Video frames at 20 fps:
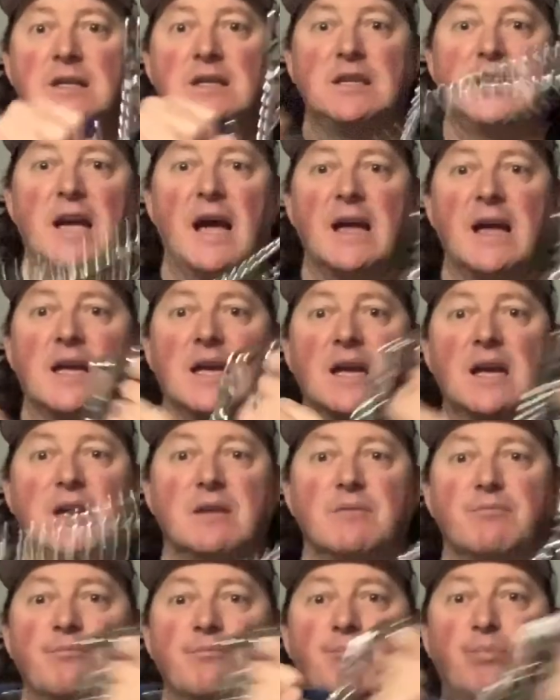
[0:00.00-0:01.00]
yanking
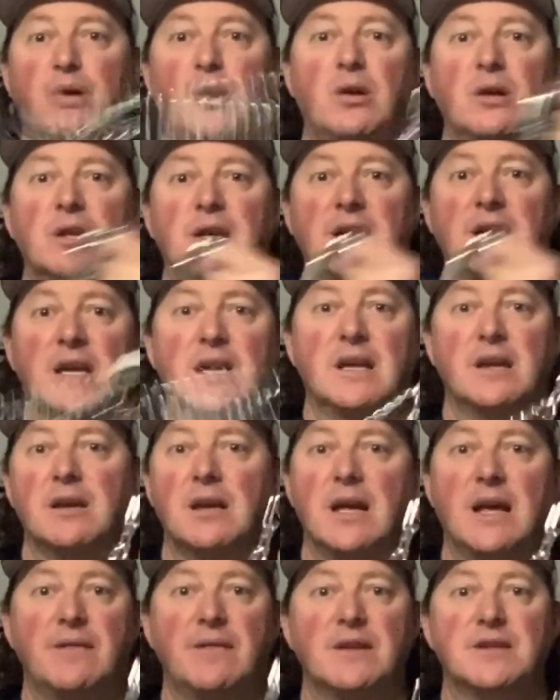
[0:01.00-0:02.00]
and pulling
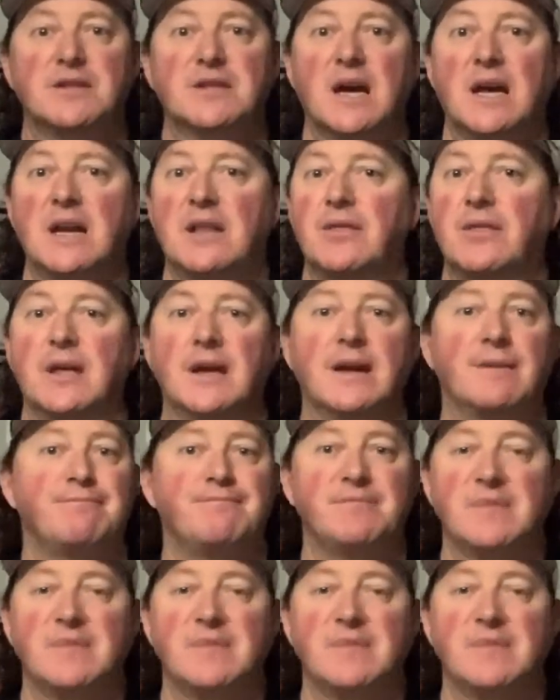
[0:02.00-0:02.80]
and this kind of thing,